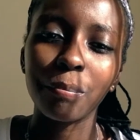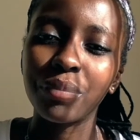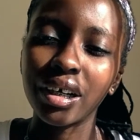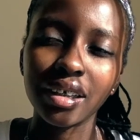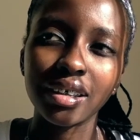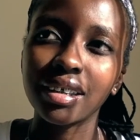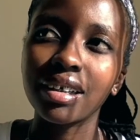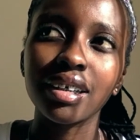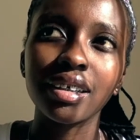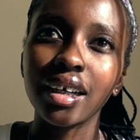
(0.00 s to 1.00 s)
But
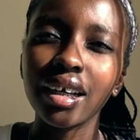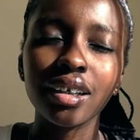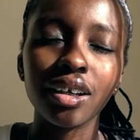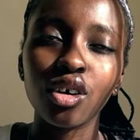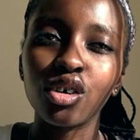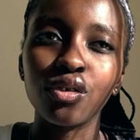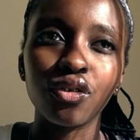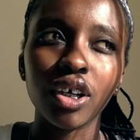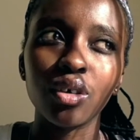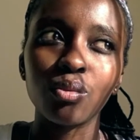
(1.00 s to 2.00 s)
right now, you
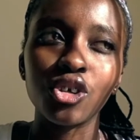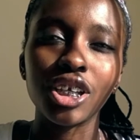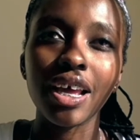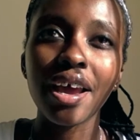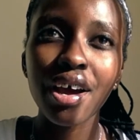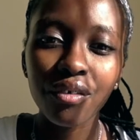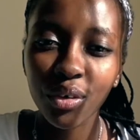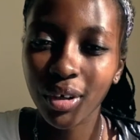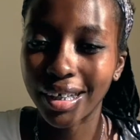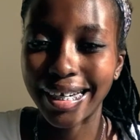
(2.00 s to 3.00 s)
find almost
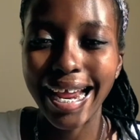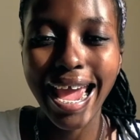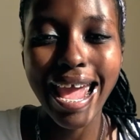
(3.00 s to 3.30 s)
anyone.